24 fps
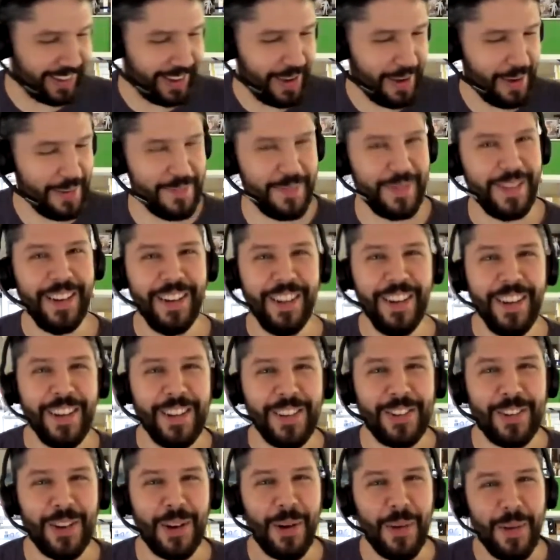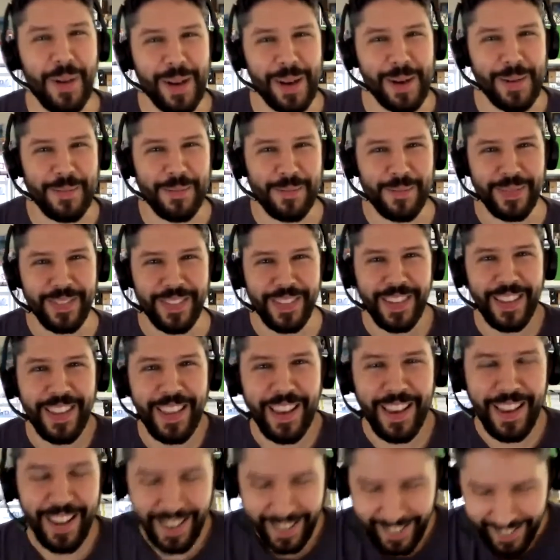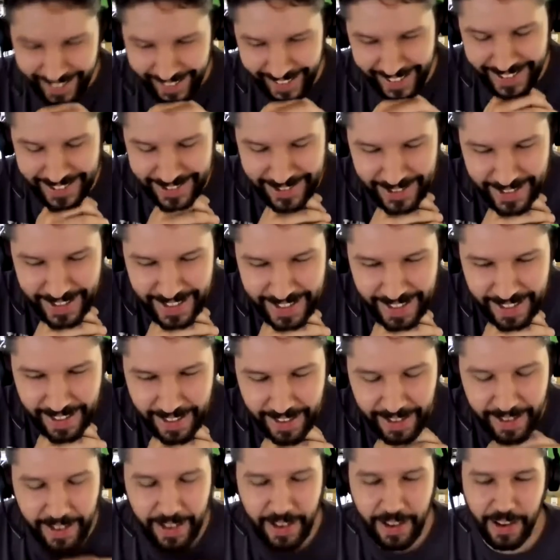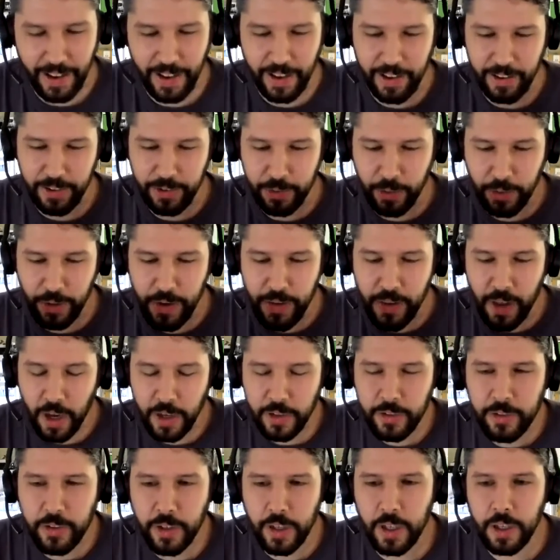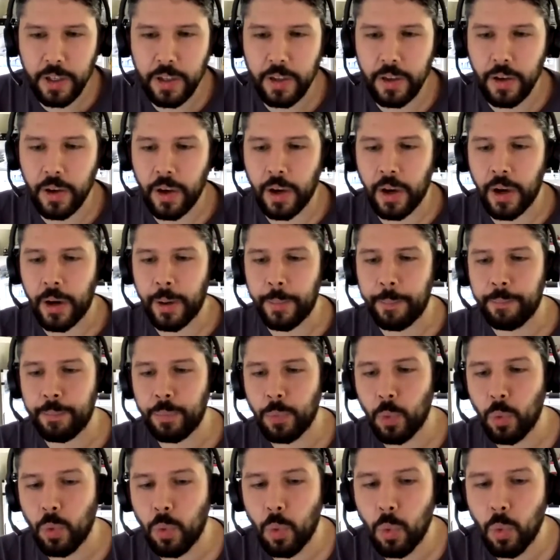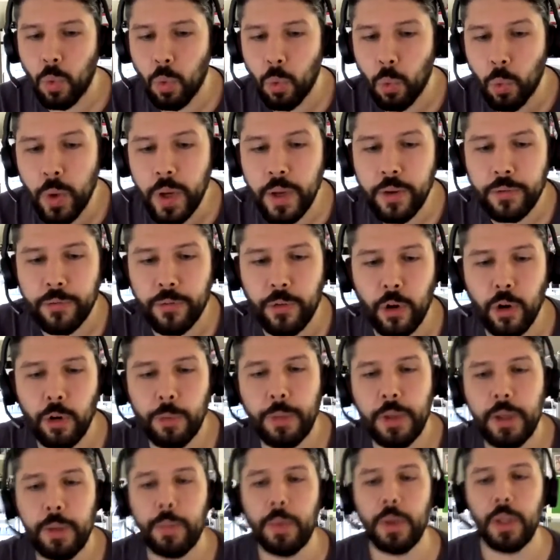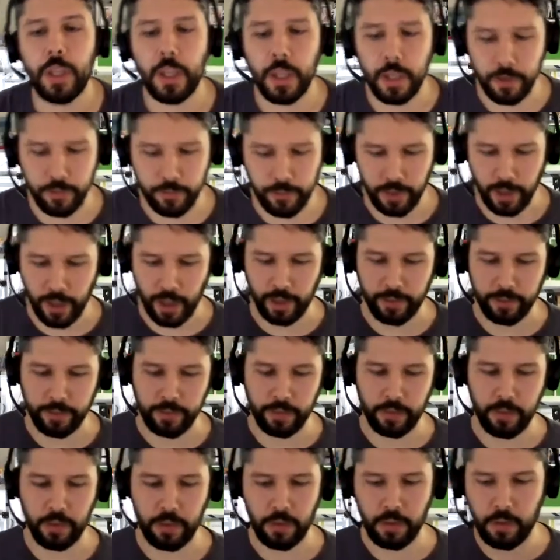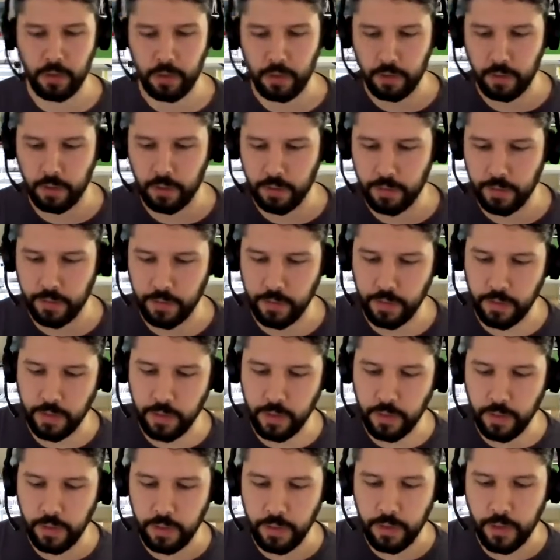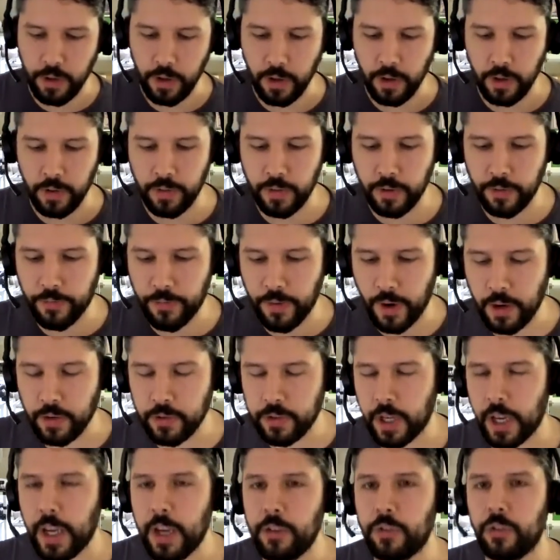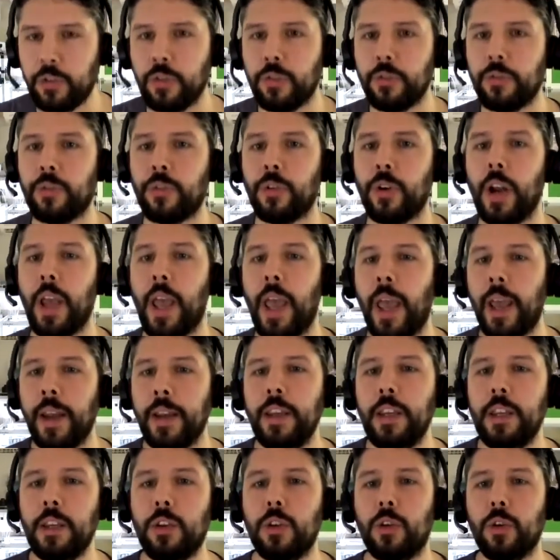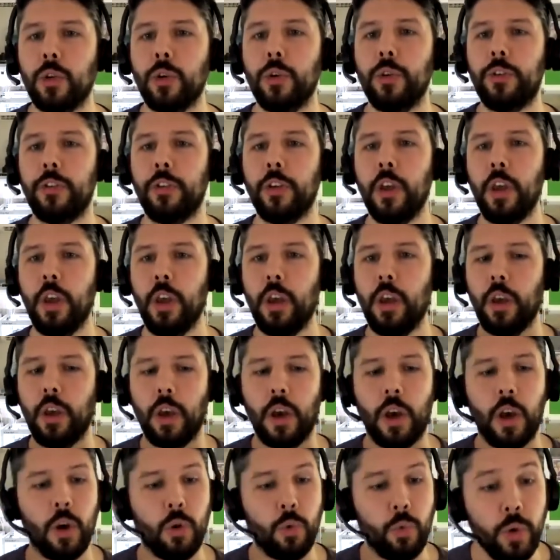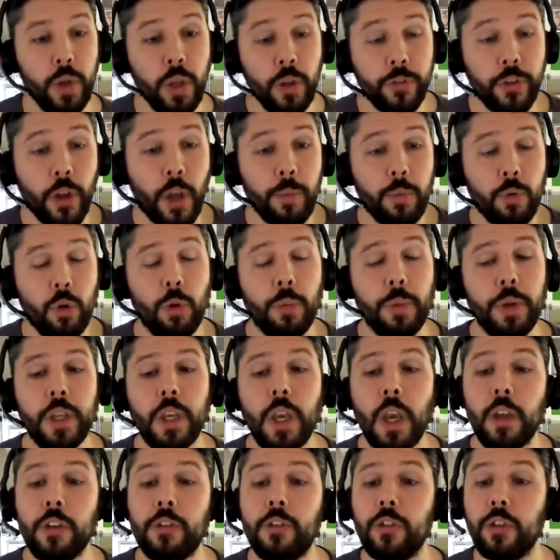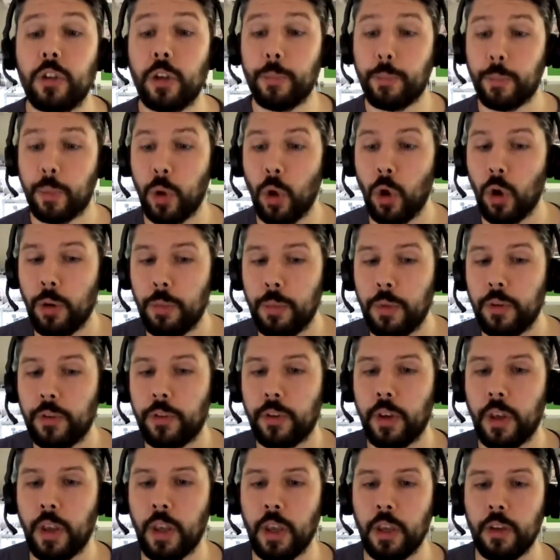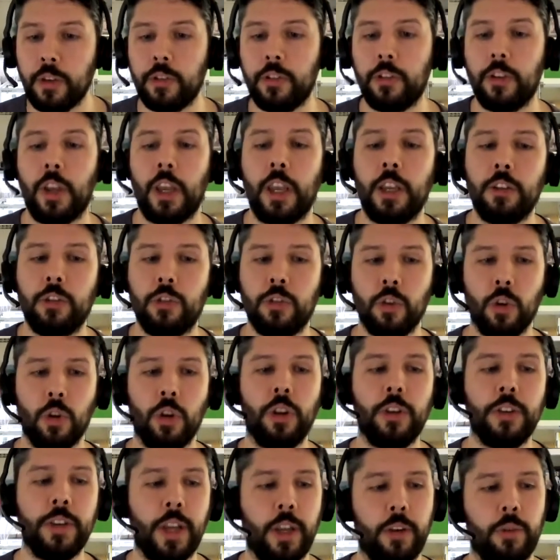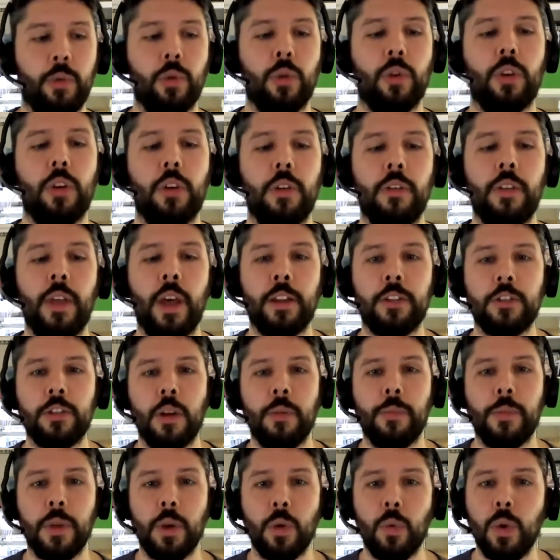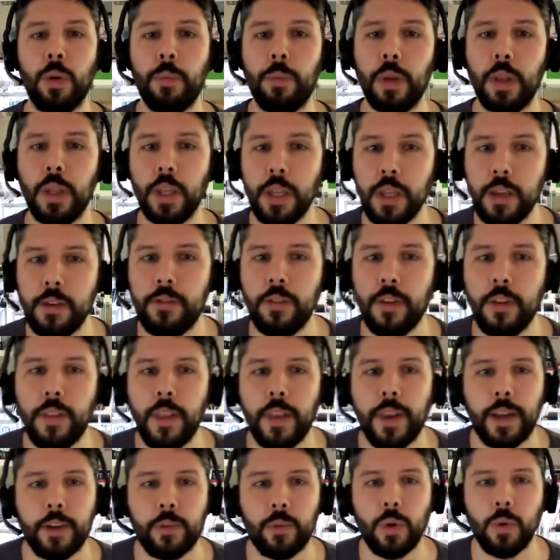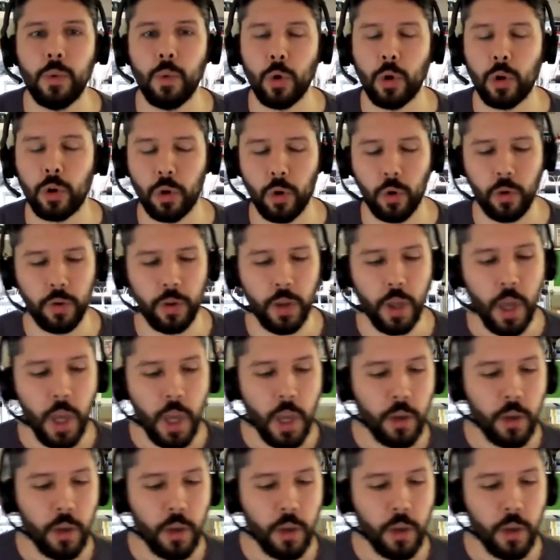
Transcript: It's so the nice thing, we firmly believe that the foundation for any good real-time communication deployment is a solid network. That's something we believe in and that we work on.